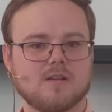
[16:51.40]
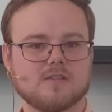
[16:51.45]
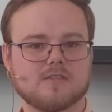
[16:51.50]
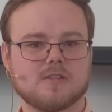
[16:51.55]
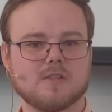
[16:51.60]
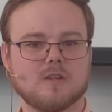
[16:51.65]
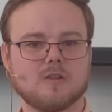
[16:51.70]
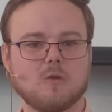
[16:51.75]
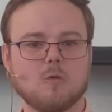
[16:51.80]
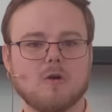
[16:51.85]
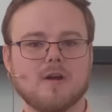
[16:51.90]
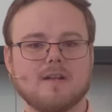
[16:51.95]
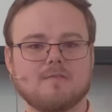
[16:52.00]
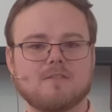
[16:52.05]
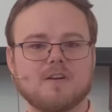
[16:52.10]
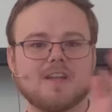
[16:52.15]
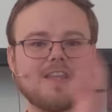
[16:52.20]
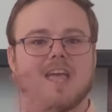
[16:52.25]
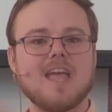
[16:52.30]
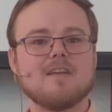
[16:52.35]
So the Lord
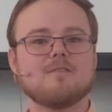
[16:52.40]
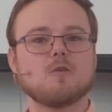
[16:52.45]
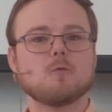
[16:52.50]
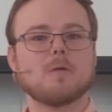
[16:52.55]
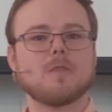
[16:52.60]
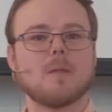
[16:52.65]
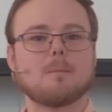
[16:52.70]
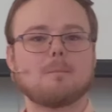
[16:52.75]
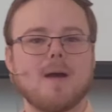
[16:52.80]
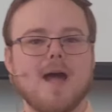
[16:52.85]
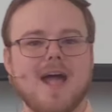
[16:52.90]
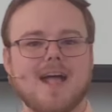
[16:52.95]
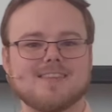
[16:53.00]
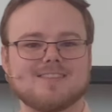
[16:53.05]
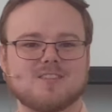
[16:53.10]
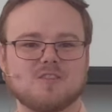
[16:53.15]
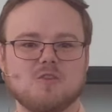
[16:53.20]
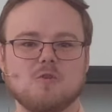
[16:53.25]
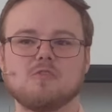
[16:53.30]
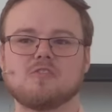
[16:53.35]
forgave you in the
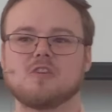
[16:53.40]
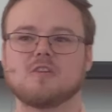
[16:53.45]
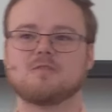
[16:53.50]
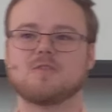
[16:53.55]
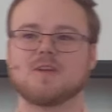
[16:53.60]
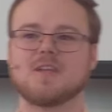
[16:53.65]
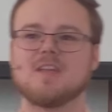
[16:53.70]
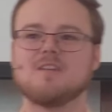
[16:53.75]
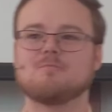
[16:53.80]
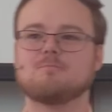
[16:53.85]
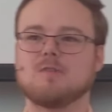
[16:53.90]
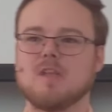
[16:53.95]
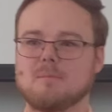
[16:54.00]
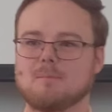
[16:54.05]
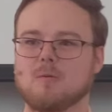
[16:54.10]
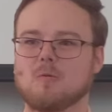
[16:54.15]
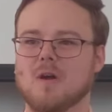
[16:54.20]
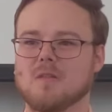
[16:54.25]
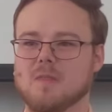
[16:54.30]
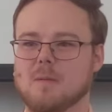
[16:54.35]
past, so you should forgive
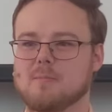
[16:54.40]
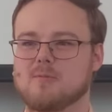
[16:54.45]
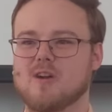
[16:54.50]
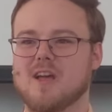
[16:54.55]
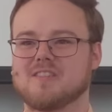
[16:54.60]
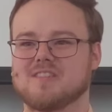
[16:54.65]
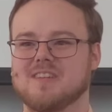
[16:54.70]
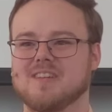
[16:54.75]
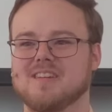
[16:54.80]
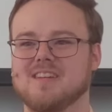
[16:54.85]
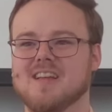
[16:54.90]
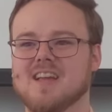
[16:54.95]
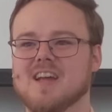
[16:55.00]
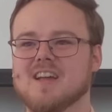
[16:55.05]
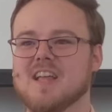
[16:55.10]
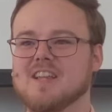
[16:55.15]
people in the present.